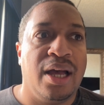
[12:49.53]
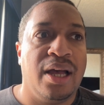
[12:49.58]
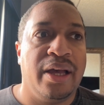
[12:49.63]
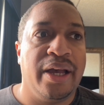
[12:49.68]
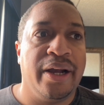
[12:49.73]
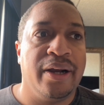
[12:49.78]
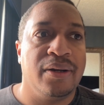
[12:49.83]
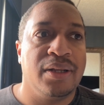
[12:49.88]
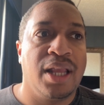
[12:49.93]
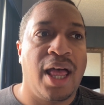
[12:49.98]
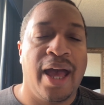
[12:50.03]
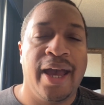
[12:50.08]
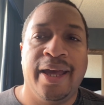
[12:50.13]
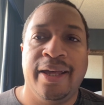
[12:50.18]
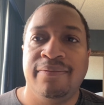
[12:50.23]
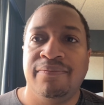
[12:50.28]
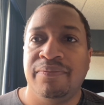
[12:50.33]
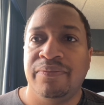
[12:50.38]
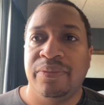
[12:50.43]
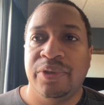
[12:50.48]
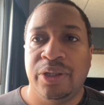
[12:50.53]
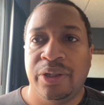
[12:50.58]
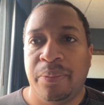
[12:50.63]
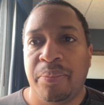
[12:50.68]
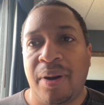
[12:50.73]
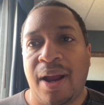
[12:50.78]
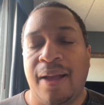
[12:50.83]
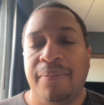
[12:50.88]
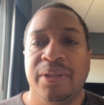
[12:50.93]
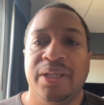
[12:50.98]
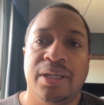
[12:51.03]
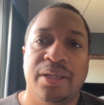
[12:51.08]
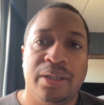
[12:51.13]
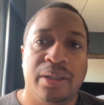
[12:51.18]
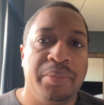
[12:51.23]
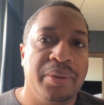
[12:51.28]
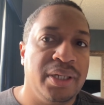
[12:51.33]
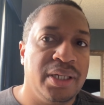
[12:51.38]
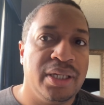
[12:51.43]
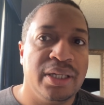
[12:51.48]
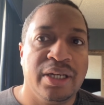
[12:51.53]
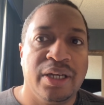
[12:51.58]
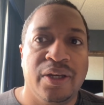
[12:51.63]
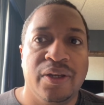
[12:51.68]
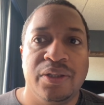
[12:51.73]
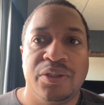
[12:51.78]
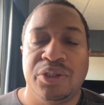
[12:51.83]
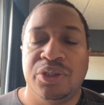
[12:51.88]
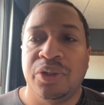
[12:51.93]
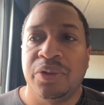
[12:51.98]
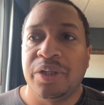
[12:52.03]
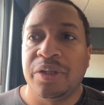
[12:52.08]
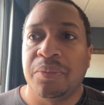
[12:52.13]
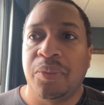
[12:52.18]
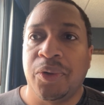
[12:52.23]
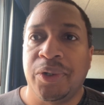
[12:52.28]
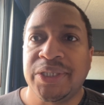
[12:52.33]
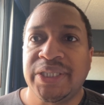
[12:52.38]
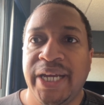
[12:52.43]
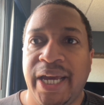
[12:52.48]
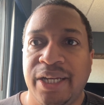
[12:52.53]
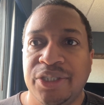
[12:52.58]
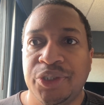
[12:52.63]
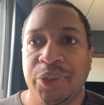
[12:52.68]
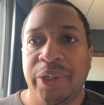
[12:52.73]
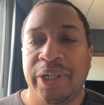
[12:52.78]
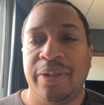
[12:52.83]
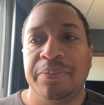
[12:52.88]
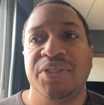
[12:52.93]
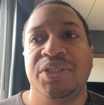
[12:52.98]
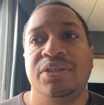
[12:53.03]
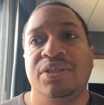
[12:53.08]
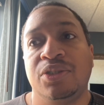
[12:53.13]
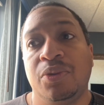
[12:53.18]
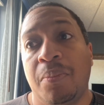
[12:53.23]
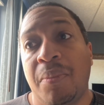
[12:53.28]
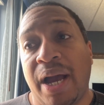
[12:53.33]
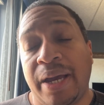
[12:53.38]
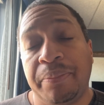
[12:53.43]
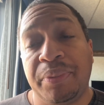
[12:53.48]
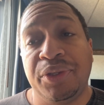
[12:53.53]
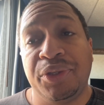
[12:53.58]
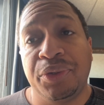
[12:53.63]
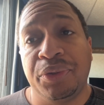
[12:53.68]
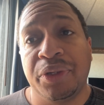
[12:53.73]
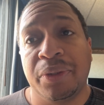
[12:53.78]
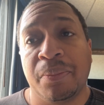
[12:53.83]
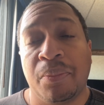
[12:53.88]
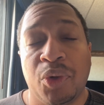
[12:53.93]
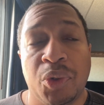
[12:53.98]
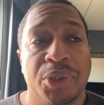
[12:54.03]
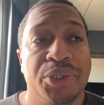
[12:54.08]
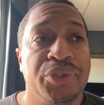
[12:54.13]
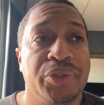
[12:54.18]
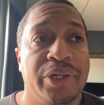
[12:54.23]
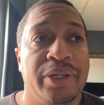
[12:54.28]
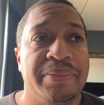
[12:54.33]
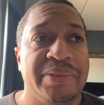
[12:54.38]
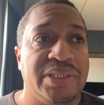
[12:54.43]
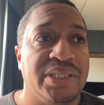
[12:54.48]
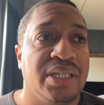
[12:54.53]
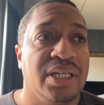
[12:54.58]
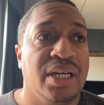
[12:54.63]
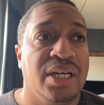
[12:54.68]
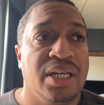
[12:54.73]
airline, you're probably going to be doing more day trips. You might be doing more trips.